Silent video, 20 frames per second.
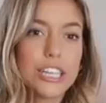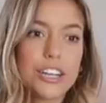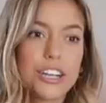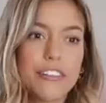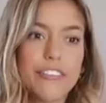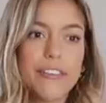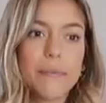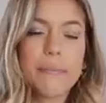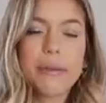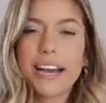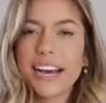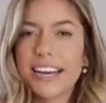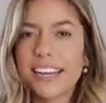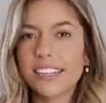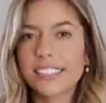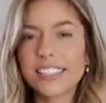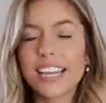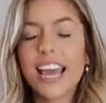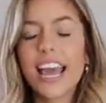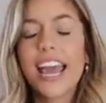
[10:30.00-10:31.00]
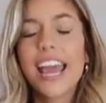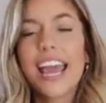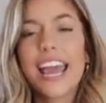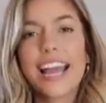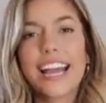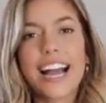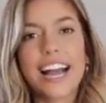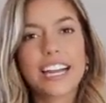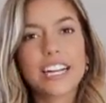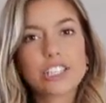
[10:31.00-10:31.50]
look of it because
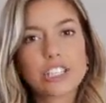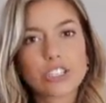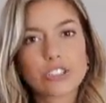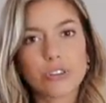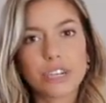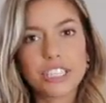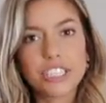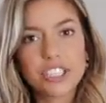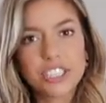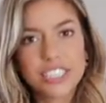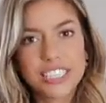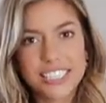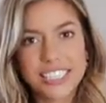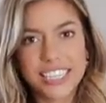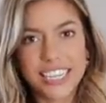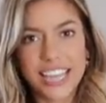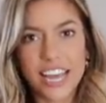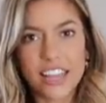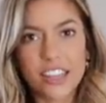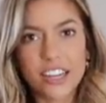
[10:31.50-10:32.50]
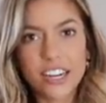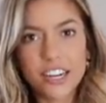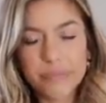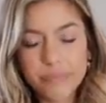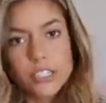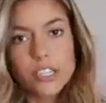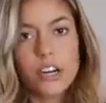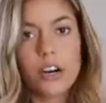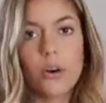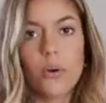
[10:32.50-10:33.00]
it kind of scrunches it together.
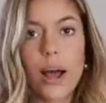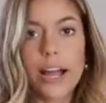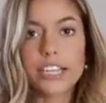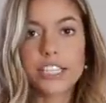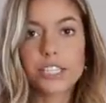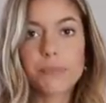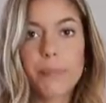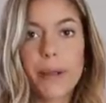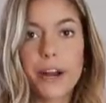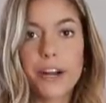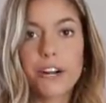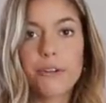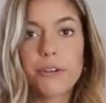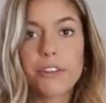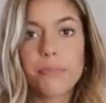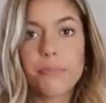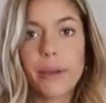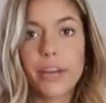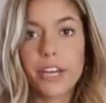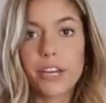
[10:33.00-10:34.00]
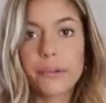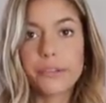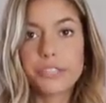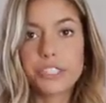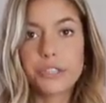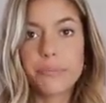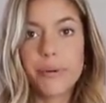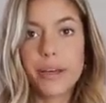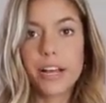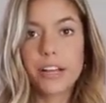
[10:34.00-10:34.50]
So I just paired it with my
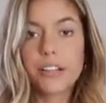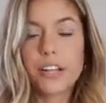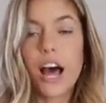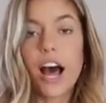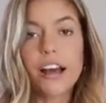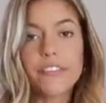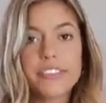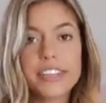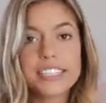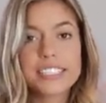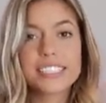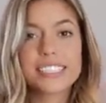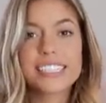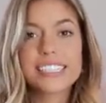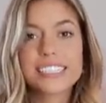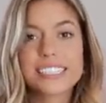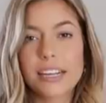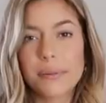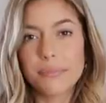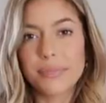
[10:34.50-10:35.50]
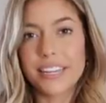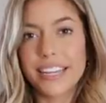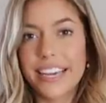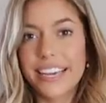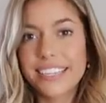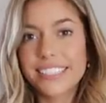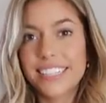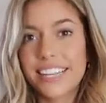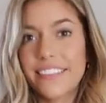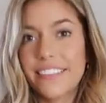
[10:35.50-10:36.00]
Gucci belt. Obviously, some
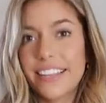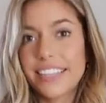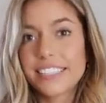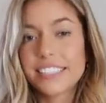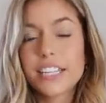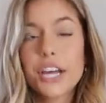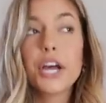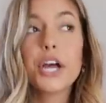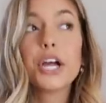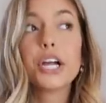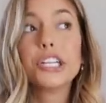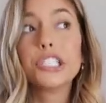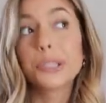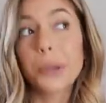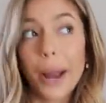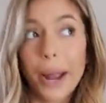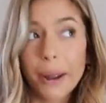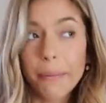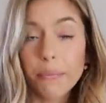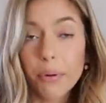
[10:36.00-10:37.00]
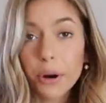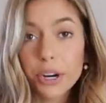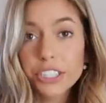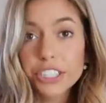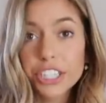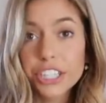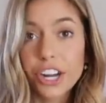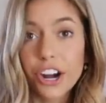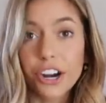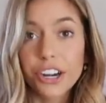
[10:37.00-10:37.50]
things in this try-on
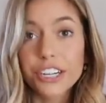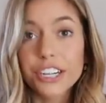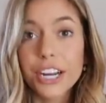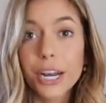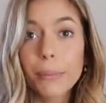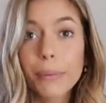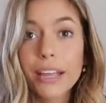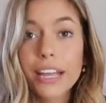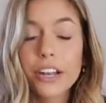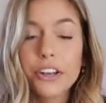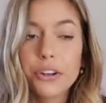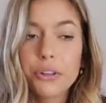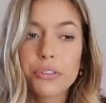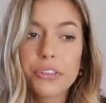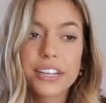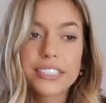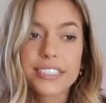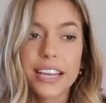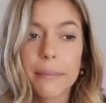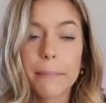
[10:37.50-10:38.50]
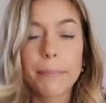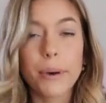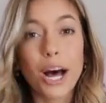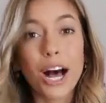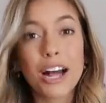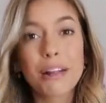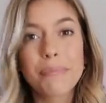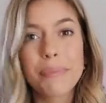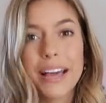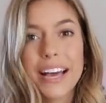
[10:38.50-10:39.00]
portion aren't going to be new things I
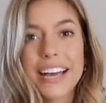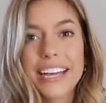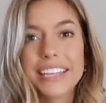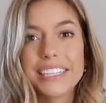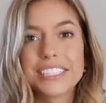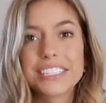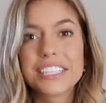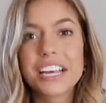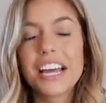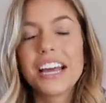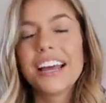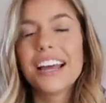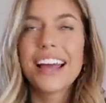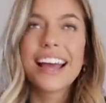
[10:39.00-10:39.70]
bought because